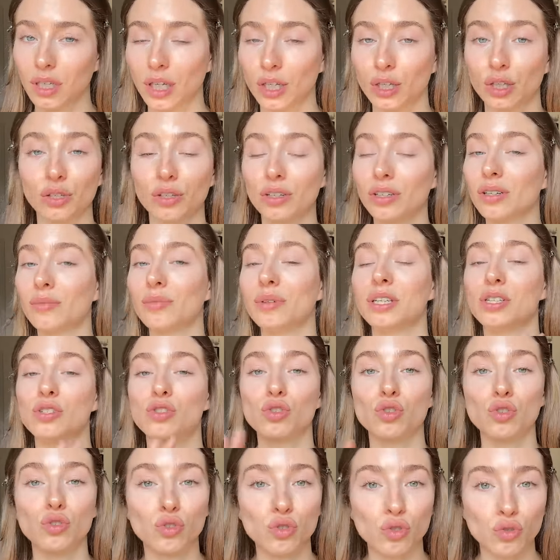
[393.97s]
You're gonna be
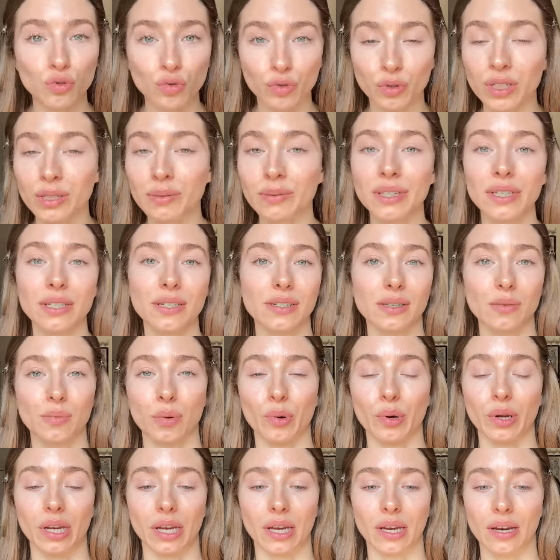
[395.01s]
extremely
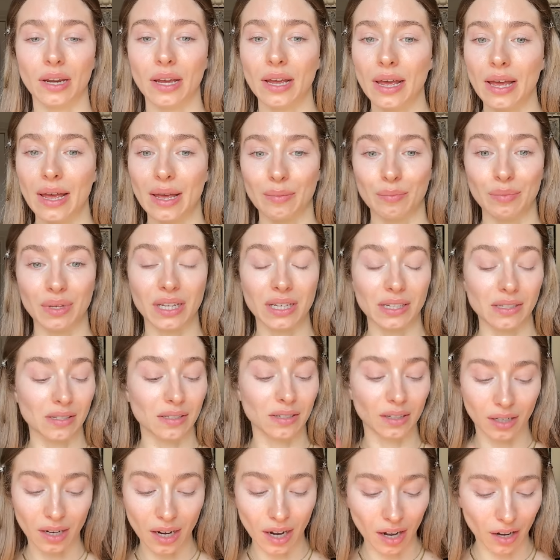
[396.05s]
disappointed because the
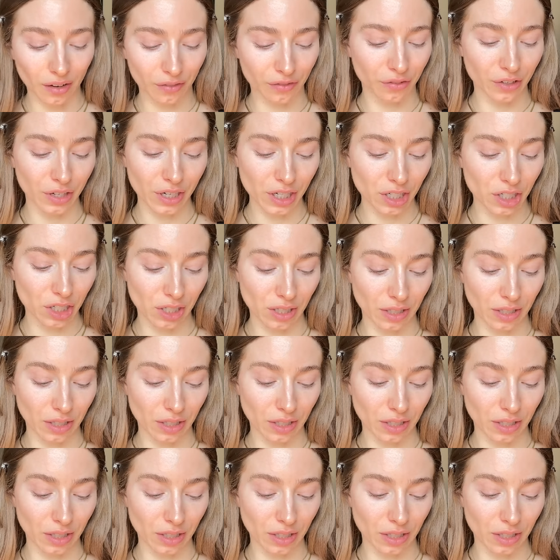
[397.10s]
coverage,